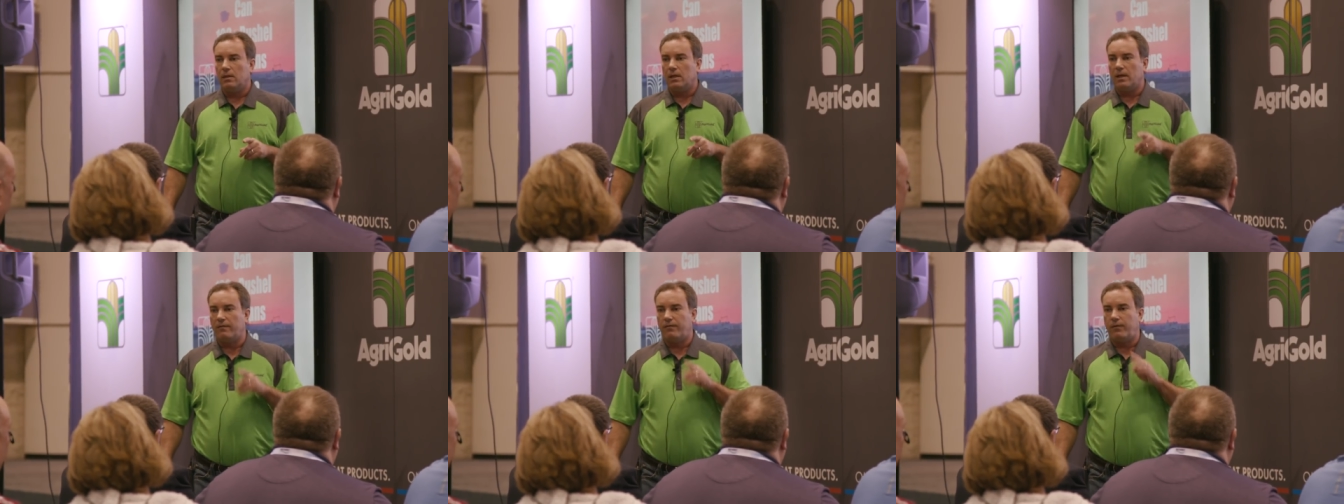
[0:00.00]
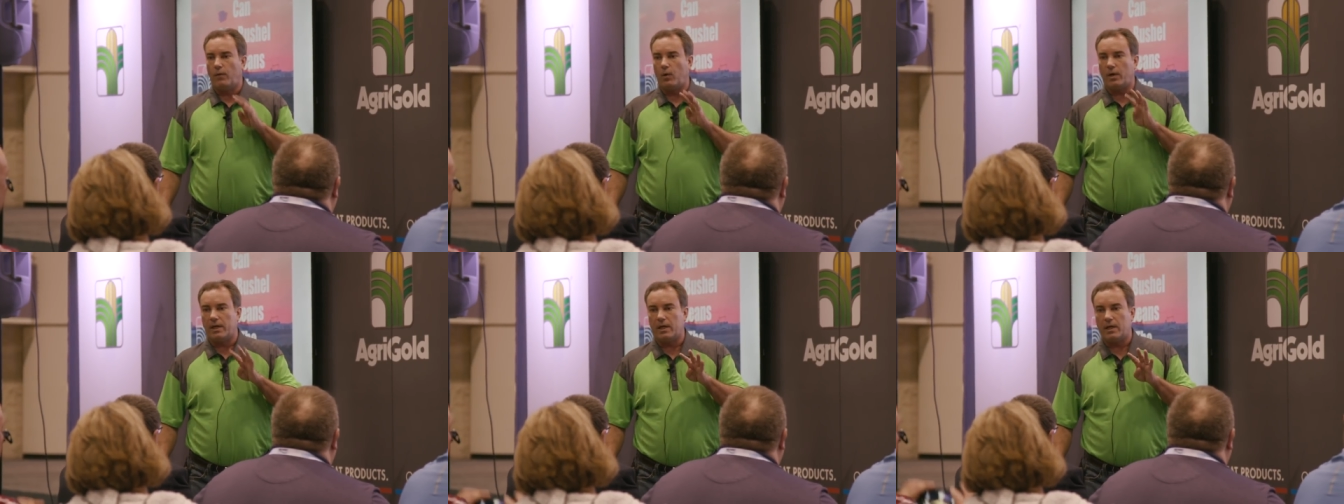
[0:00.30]
in
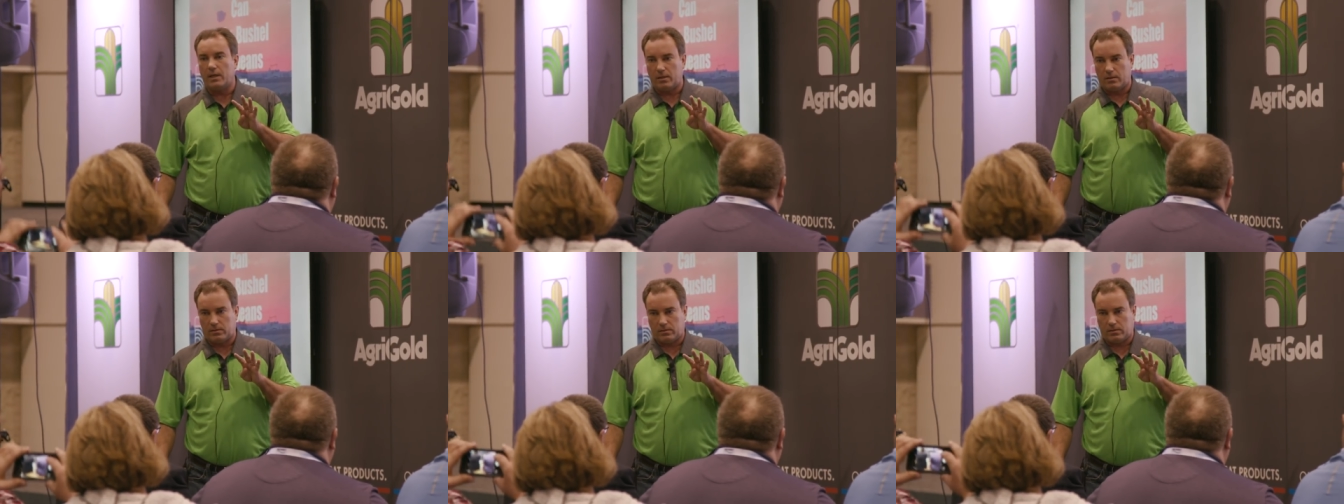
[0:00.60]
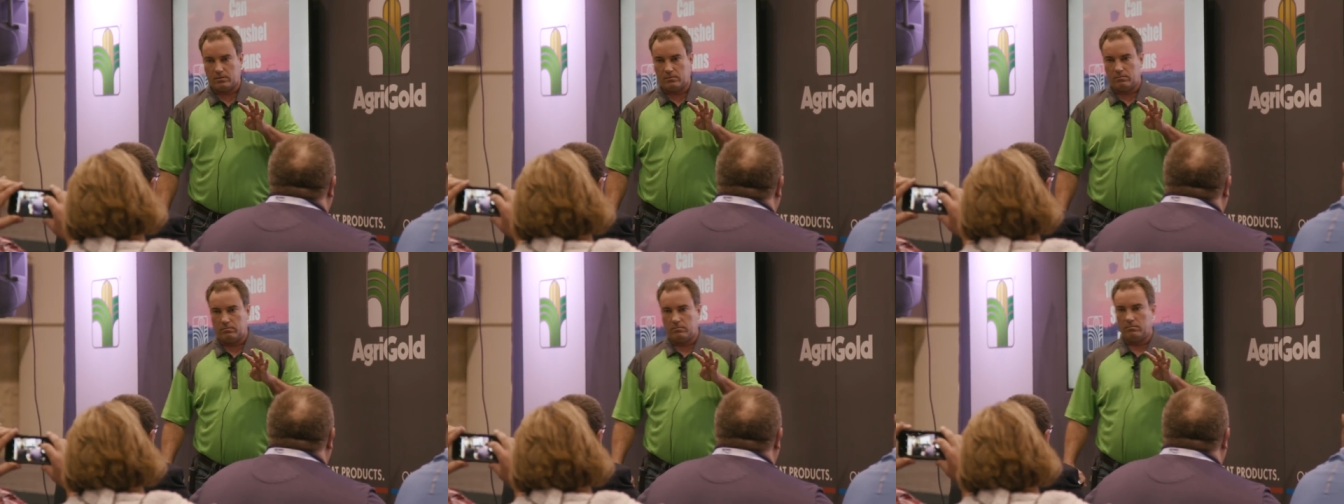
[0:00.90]
4
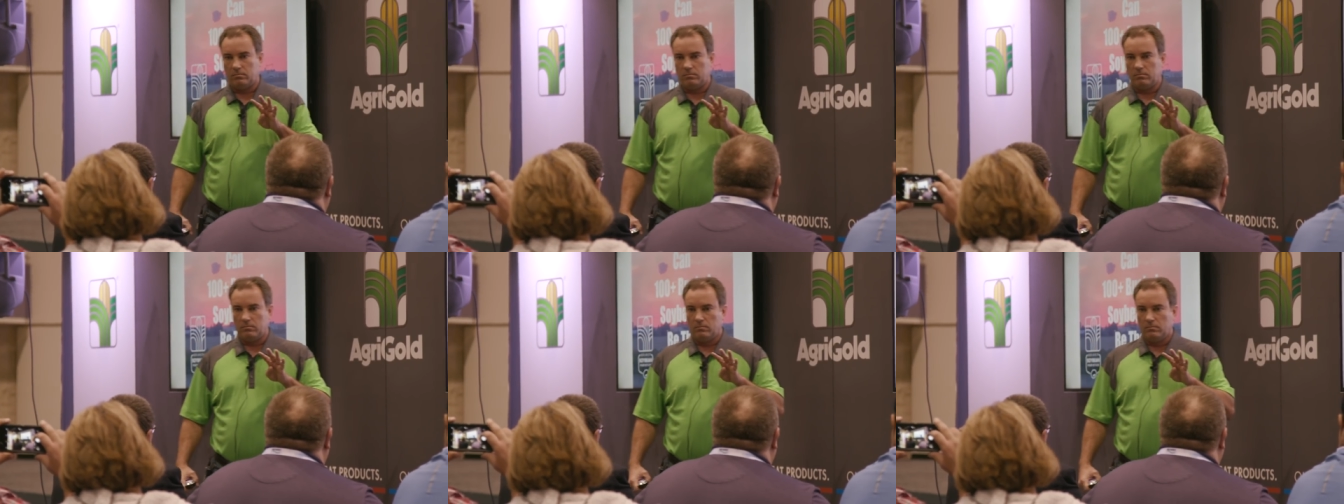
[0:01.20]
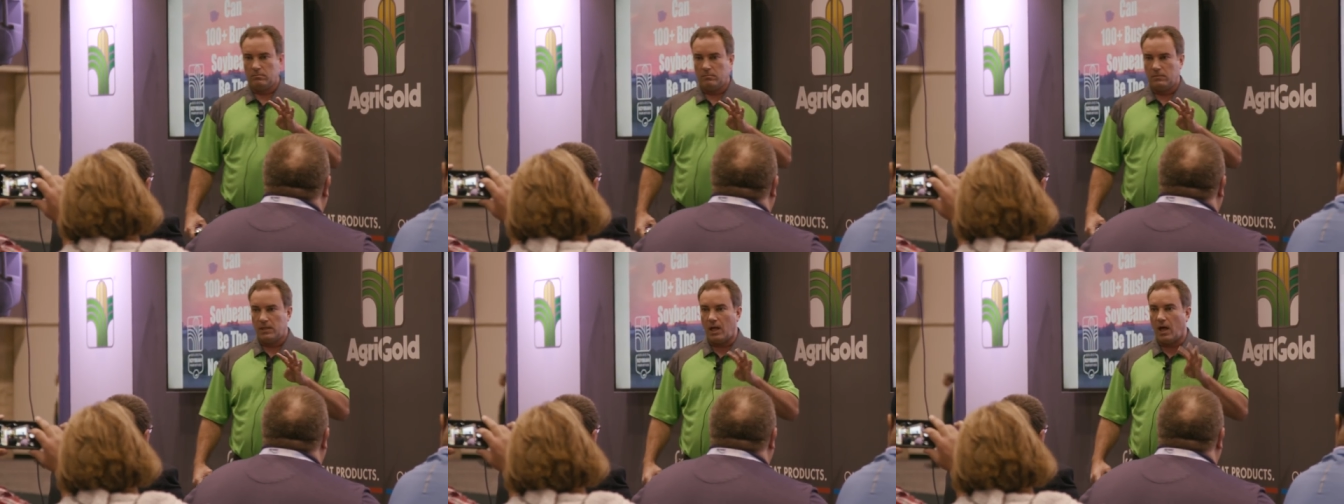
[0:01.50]
years.
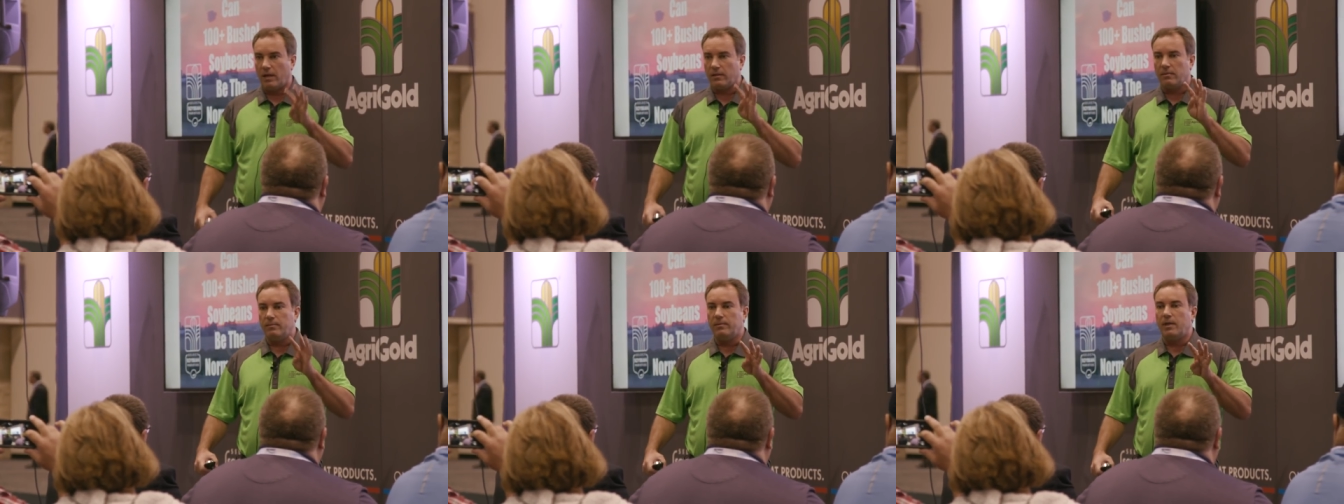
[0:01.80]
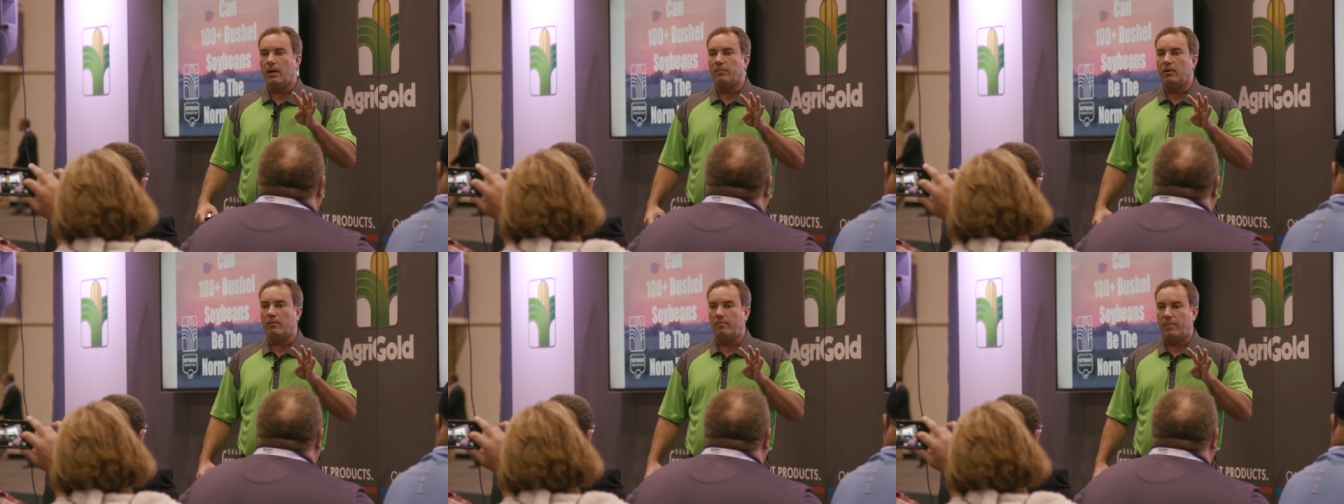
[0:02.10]
Not the number